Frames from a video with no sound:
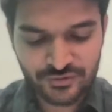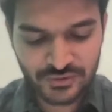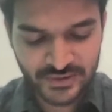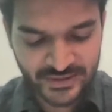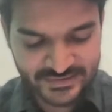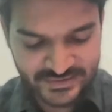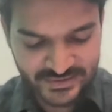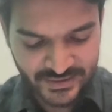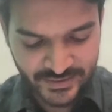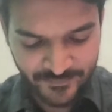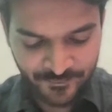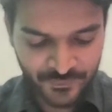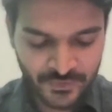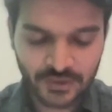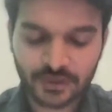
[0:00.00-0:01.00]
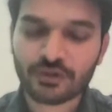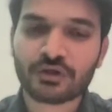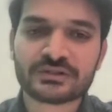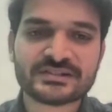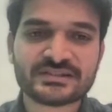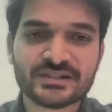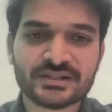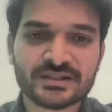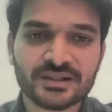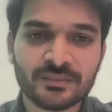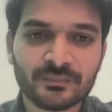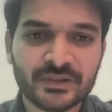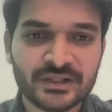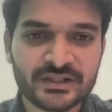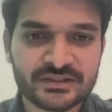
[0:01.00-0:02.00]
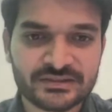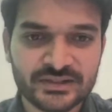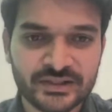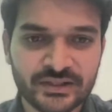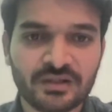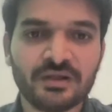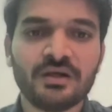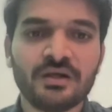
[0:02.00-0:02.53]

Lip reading: So, let's say a logistic company is there,